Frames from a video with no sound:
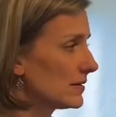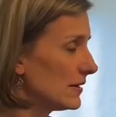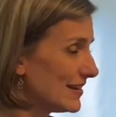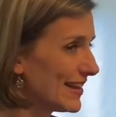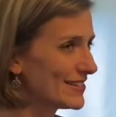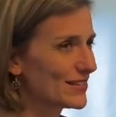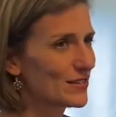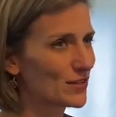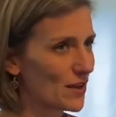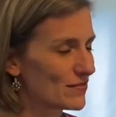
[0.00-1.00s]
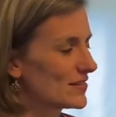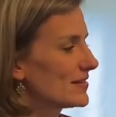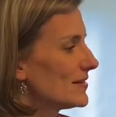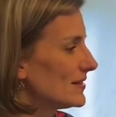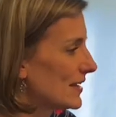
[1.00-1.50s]
a nice soft
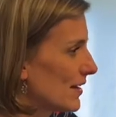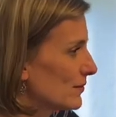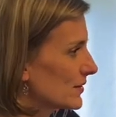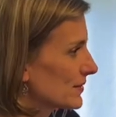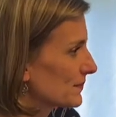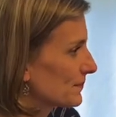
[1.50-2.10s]
sound.